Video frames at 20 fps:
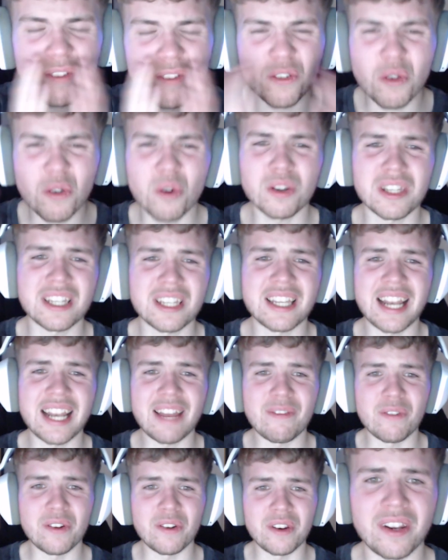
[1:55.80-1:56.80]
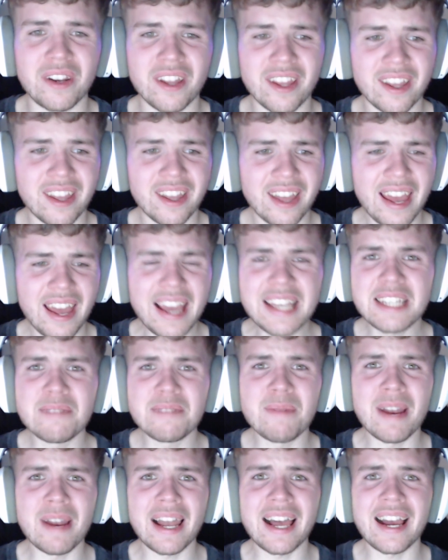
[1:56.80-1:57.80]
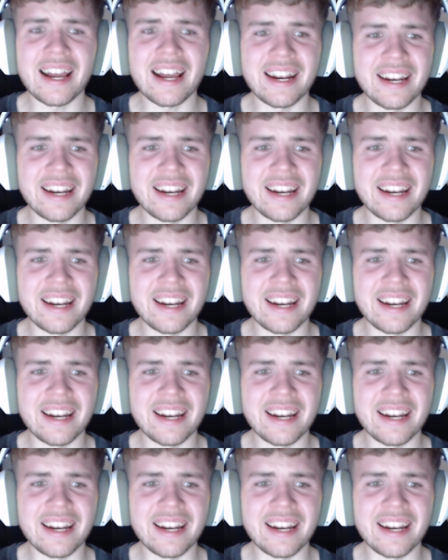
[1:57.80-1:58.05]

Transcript: course he's 11. AC Milan.